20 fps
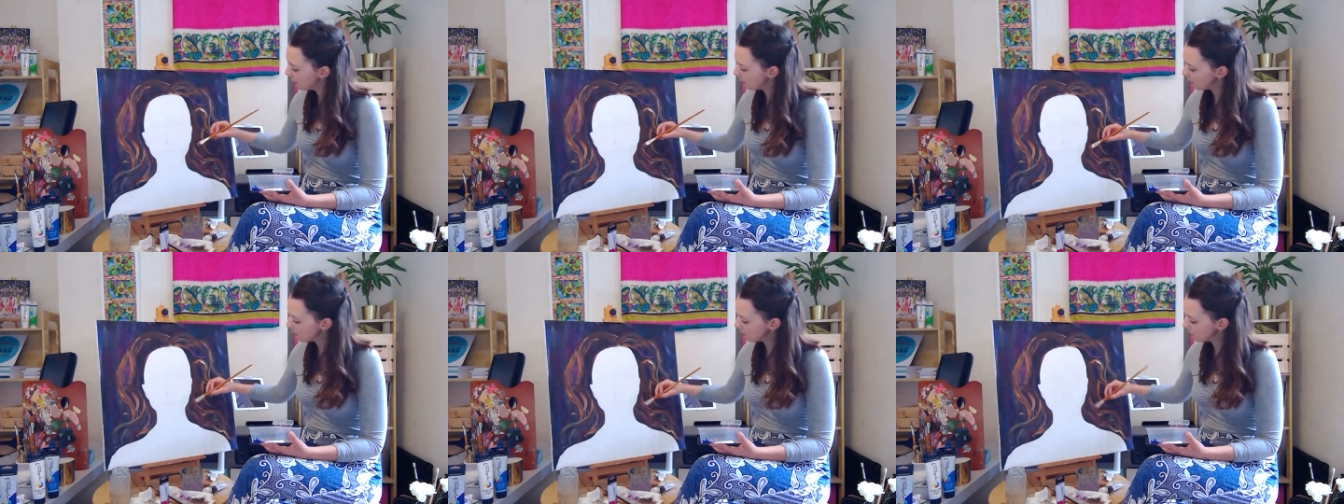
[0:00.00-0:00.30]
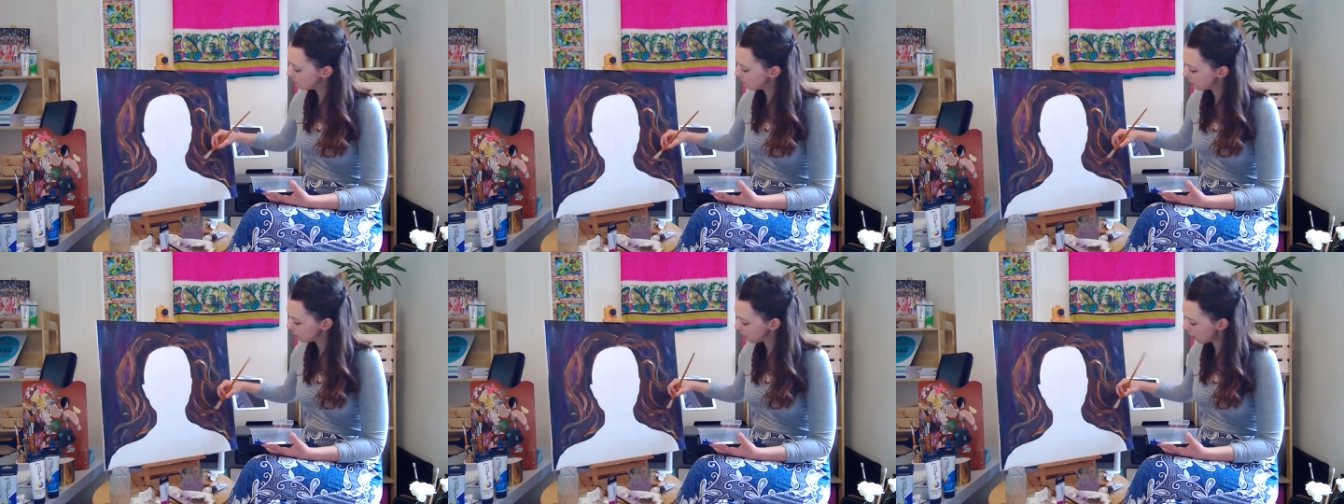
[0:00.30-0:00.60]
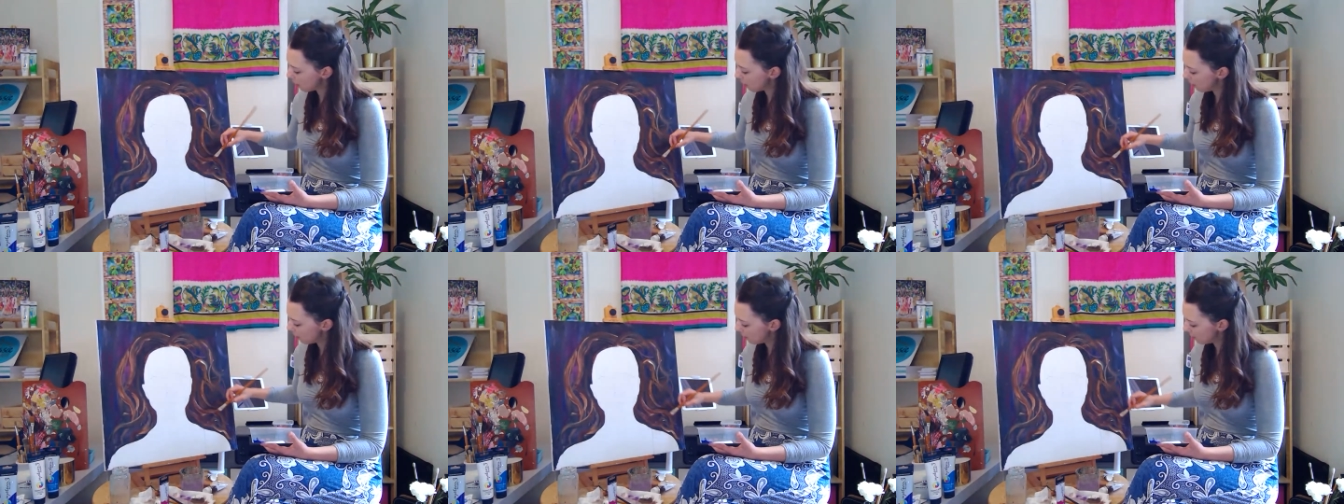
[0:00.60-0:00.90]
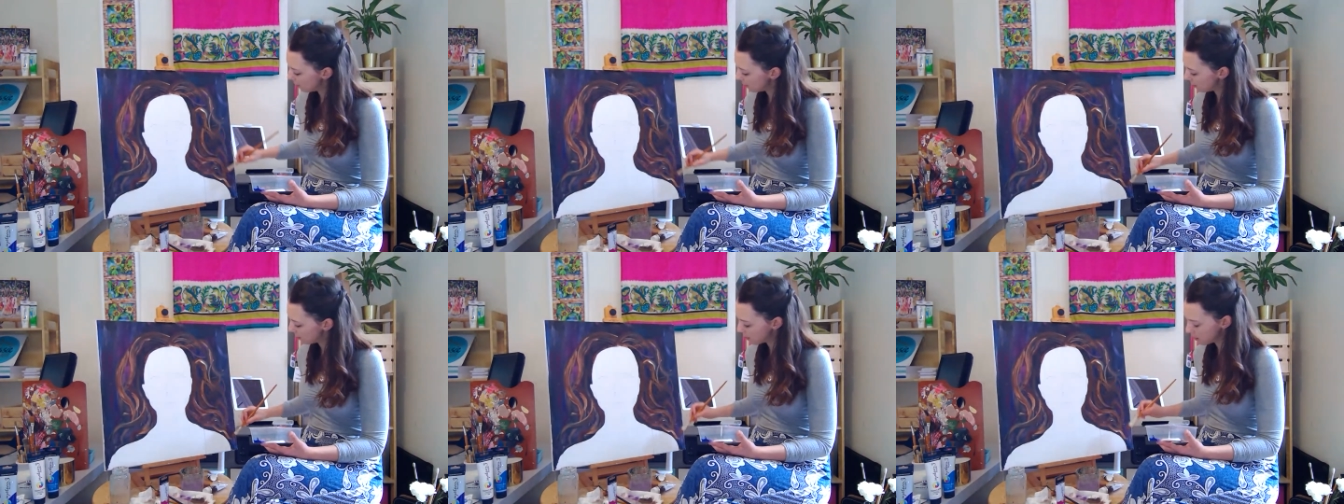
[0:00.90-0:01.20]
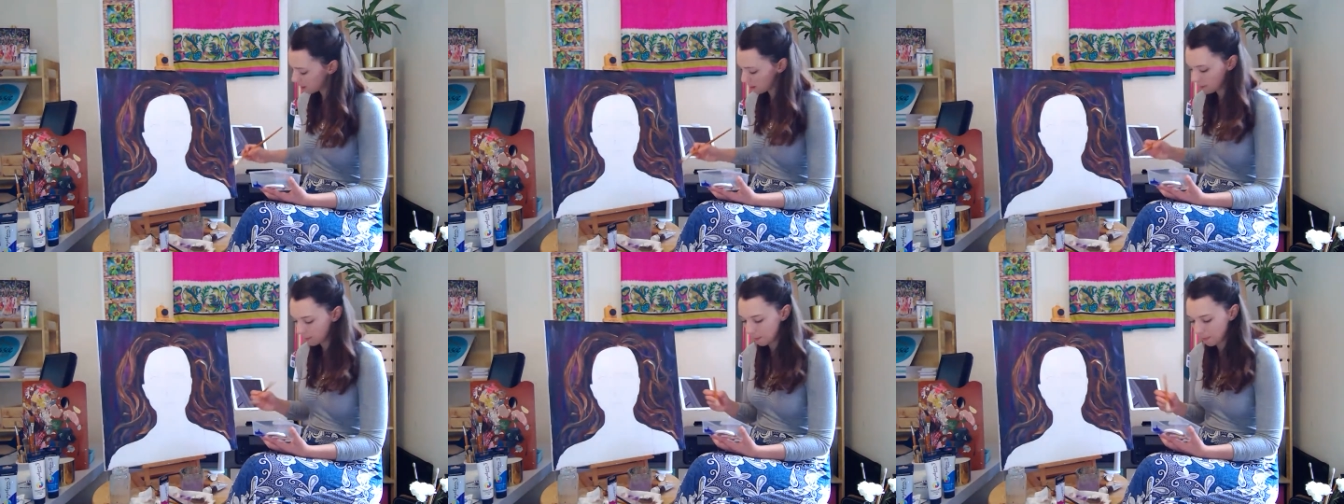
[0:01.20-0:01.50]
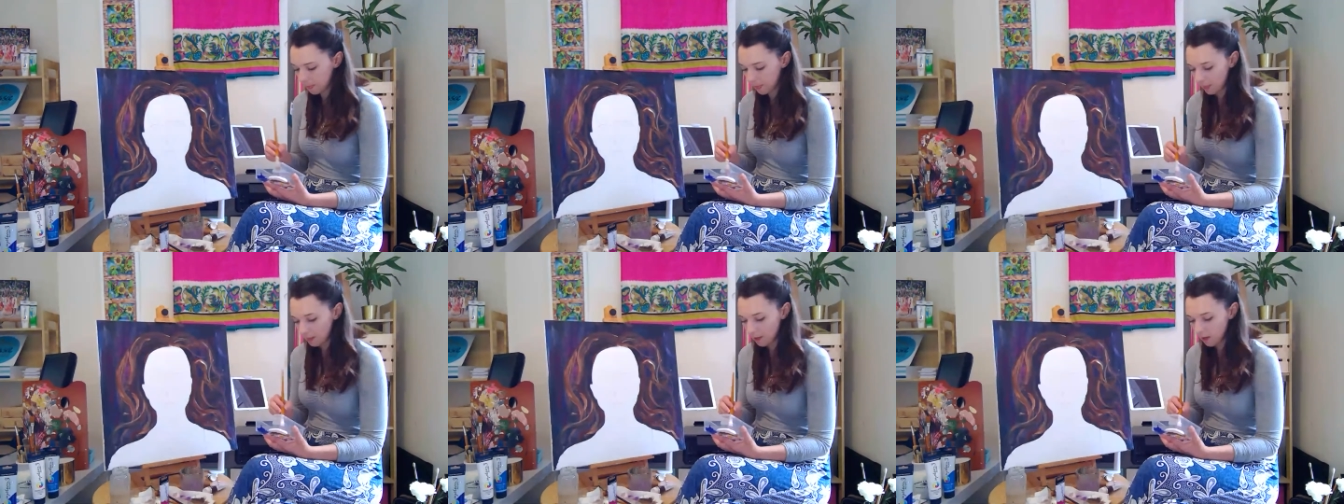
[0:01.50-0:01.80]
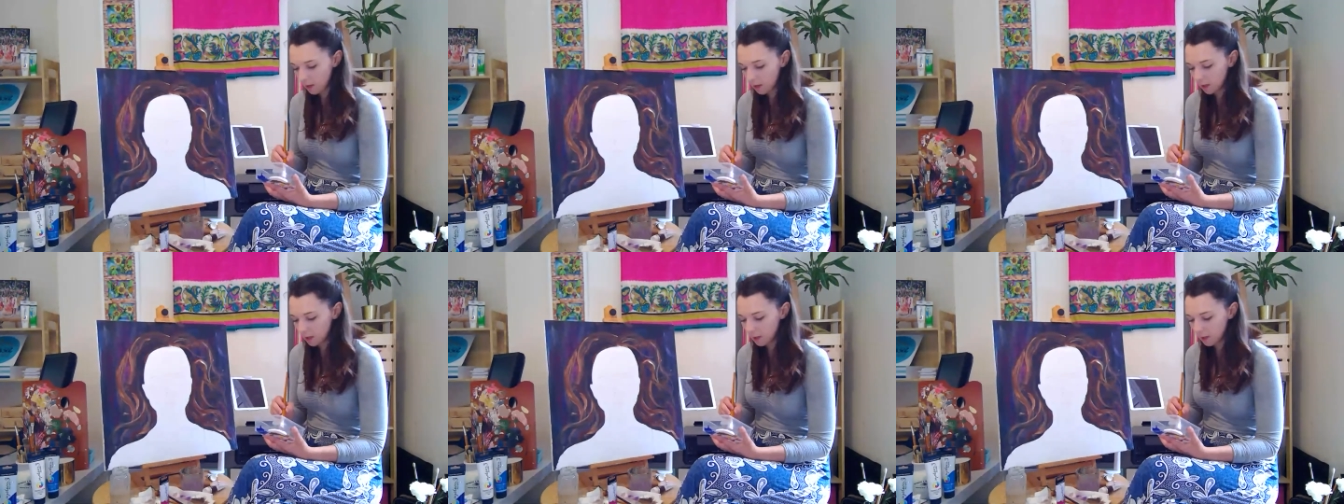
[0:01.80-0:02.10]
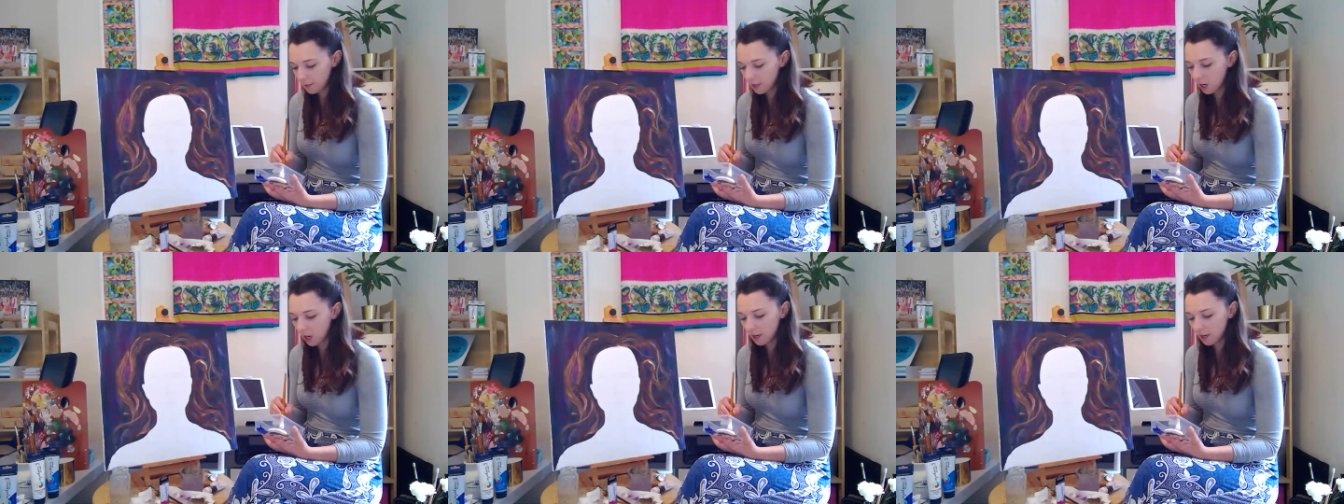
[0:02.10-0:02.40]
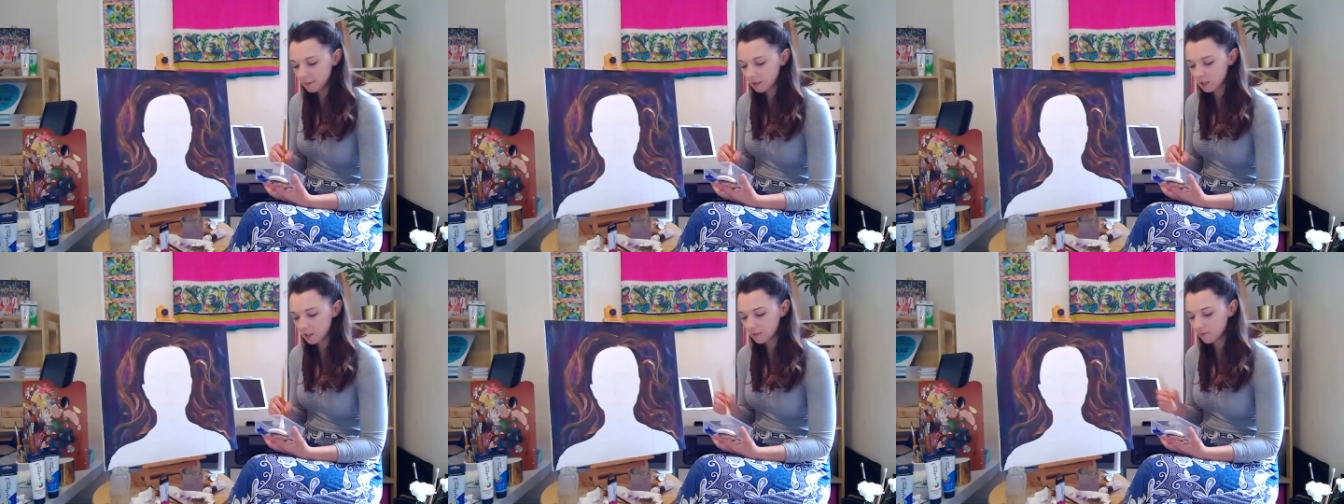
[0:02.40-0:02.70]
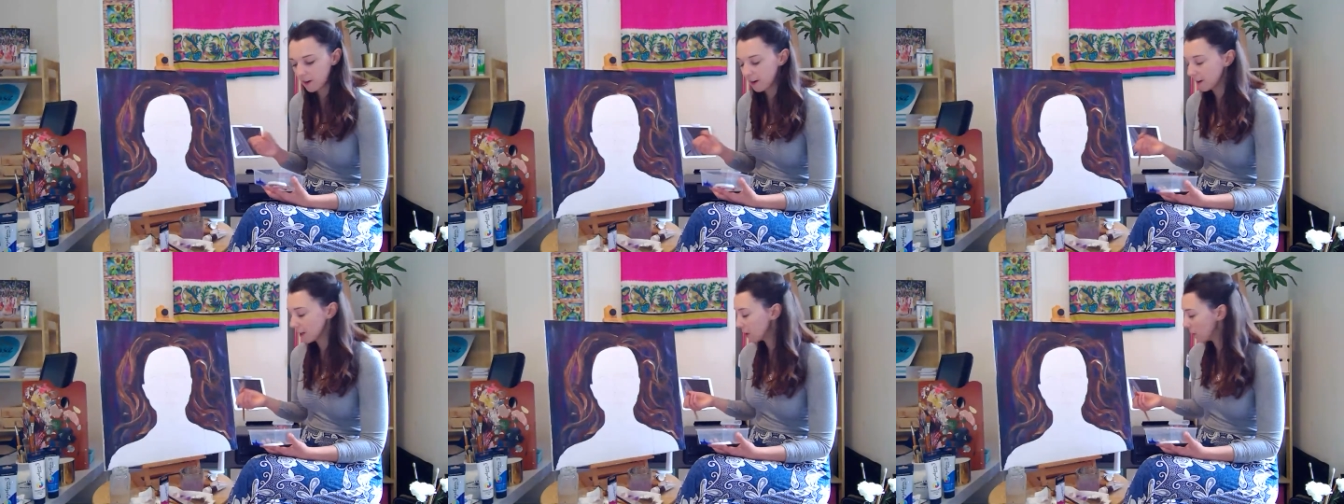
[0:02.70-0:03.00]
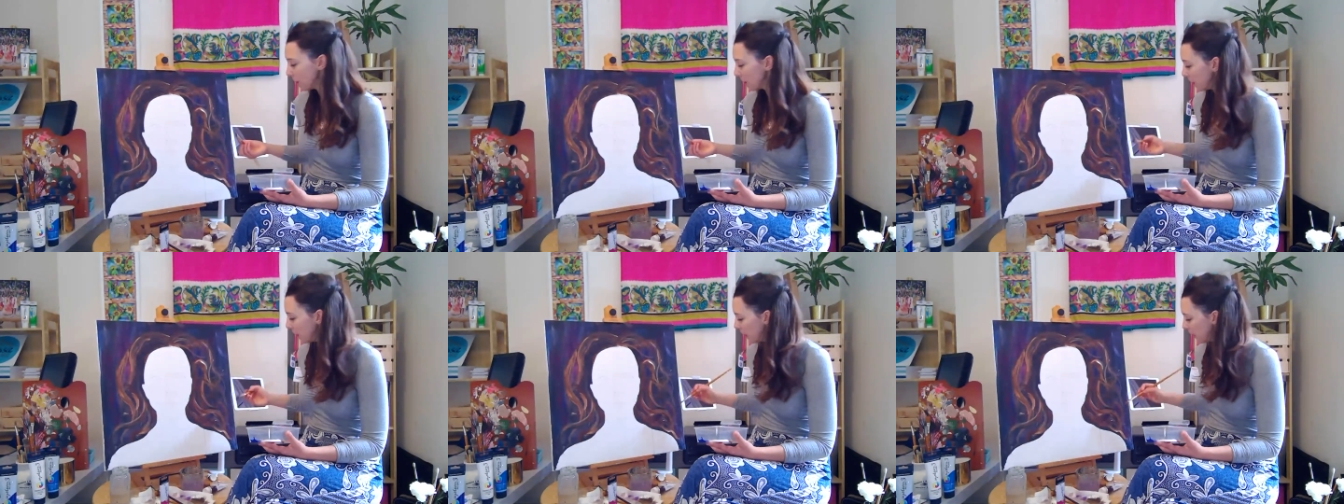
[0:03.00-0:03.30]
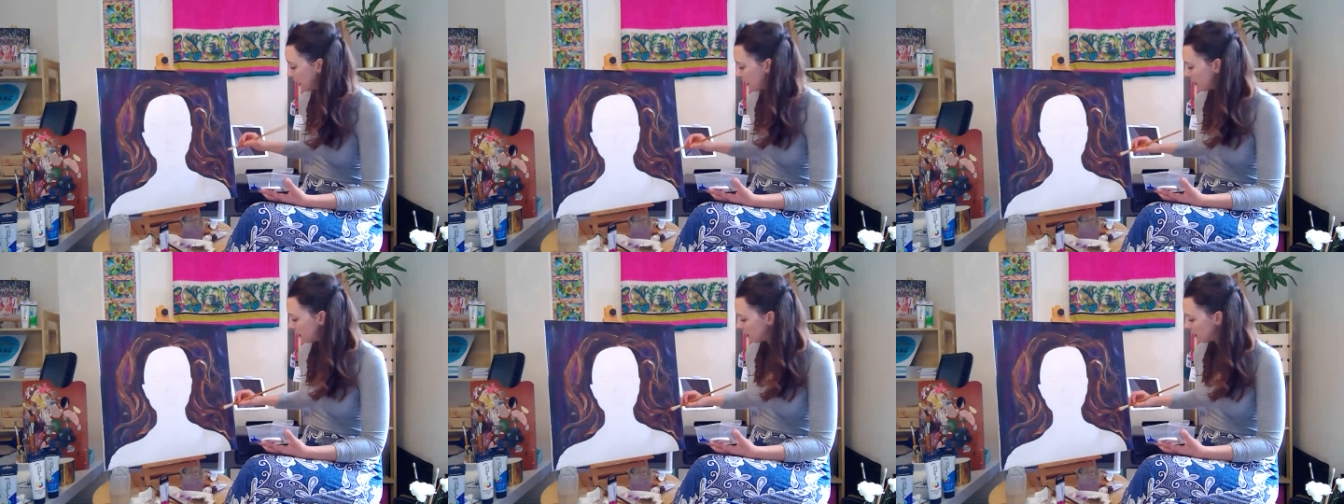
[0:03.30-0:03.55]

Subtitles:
different tones, and you know, I'm just very quick at it.